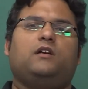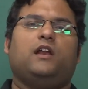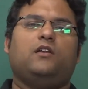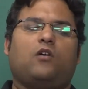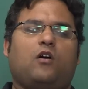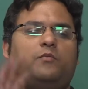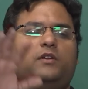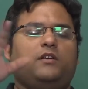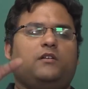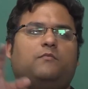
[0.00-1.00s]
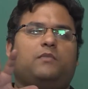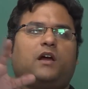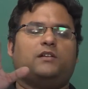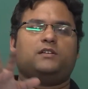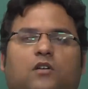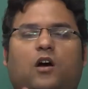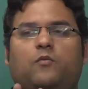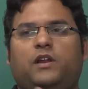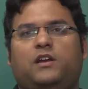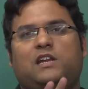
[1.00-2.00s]
tell you how many branches, how
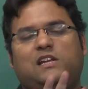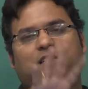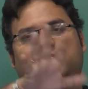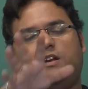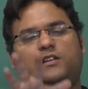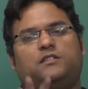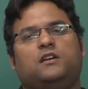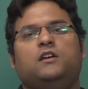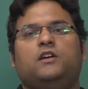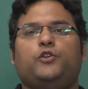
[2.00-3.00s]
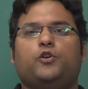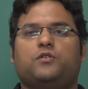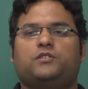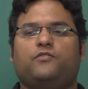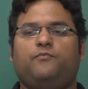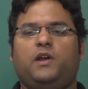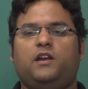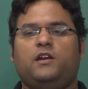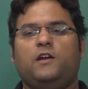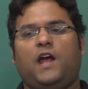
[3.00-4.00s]
many connections that these neurons have made,